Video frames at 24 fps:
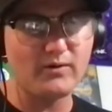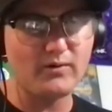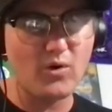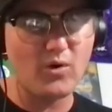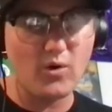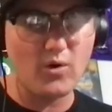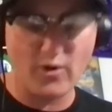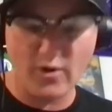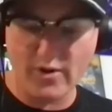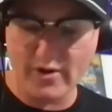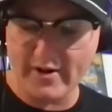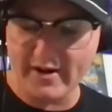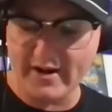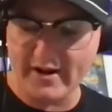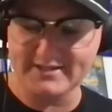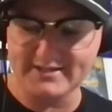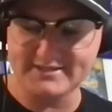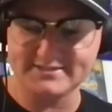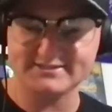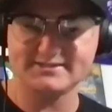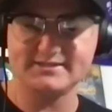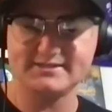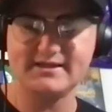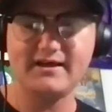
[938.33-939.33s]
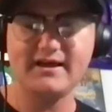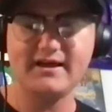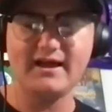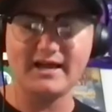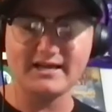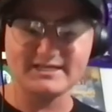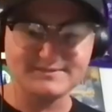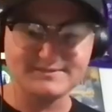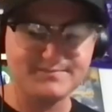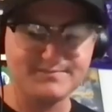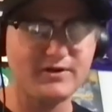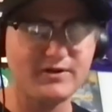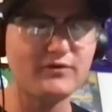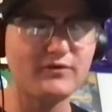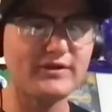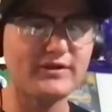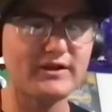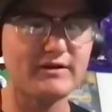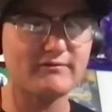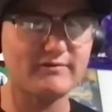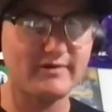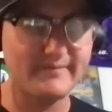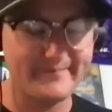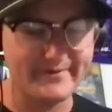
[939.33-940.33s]
Horror Nights has built
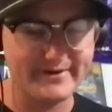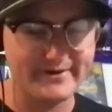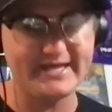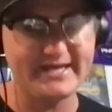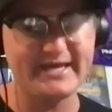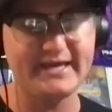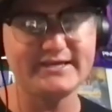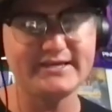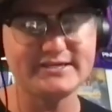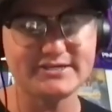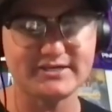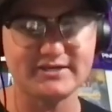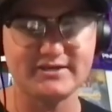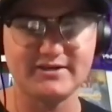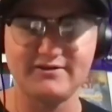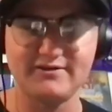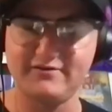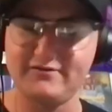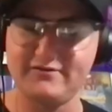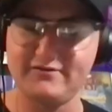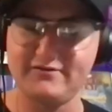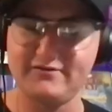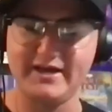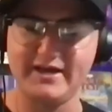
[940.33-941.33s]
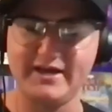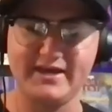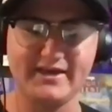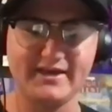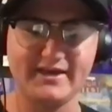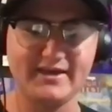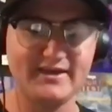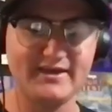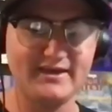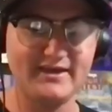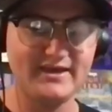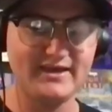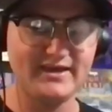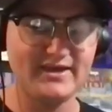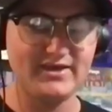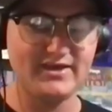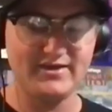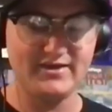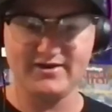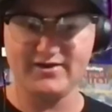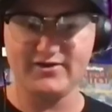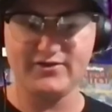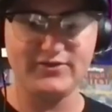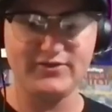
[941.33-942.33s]
that reputation of, like,
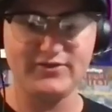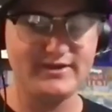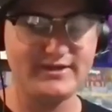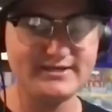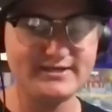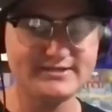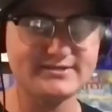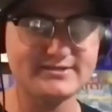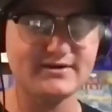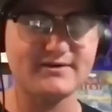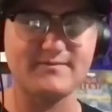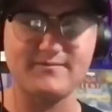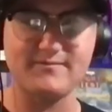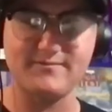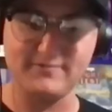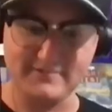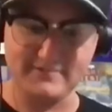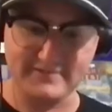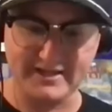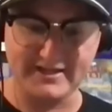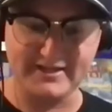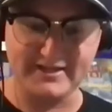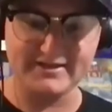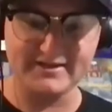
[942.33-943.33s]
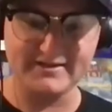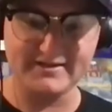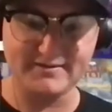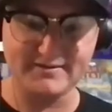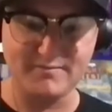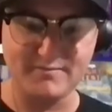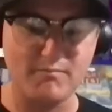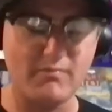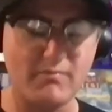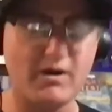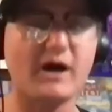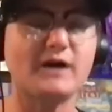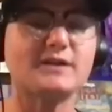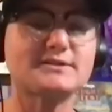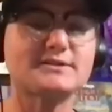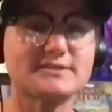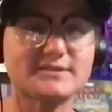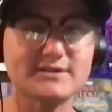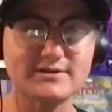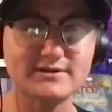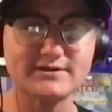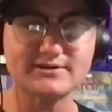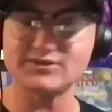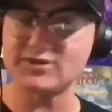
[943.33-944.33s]
you know, these are, like,
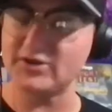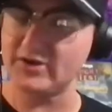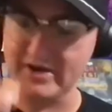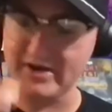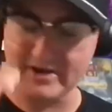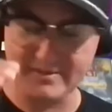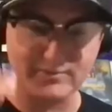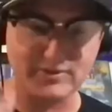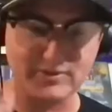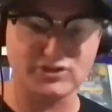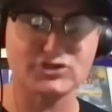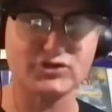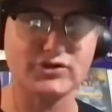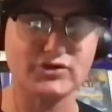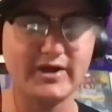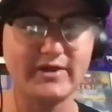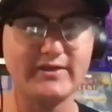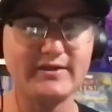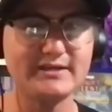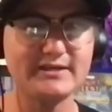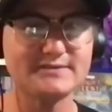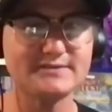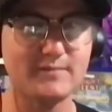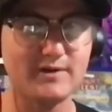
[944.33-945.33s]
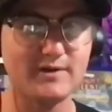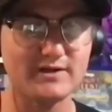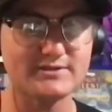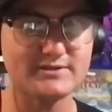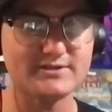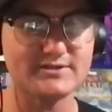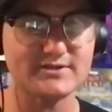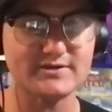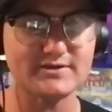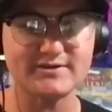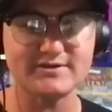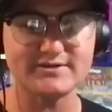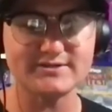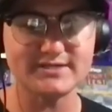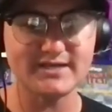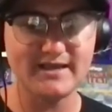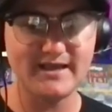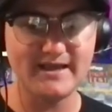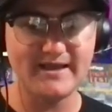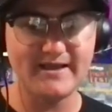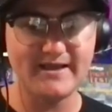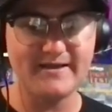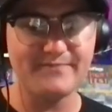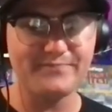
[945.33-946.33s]
monsters. They're going to portray these monsters.
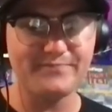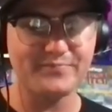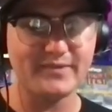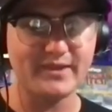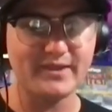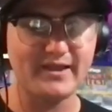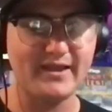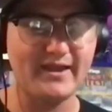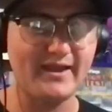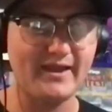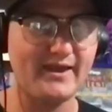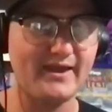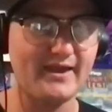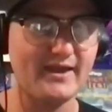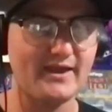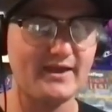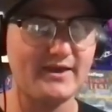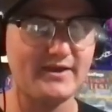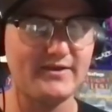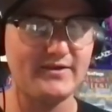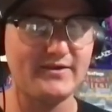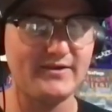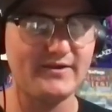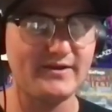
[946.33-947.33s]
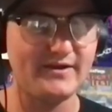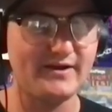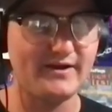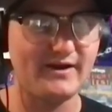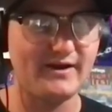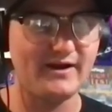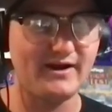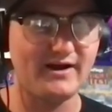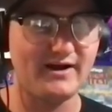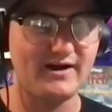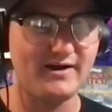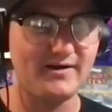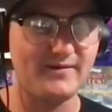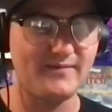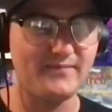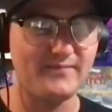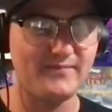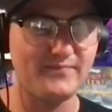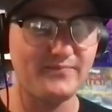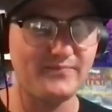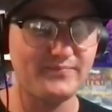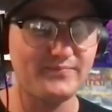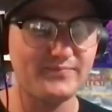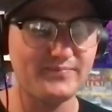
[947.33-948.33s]
And,
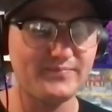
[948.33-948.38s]
um,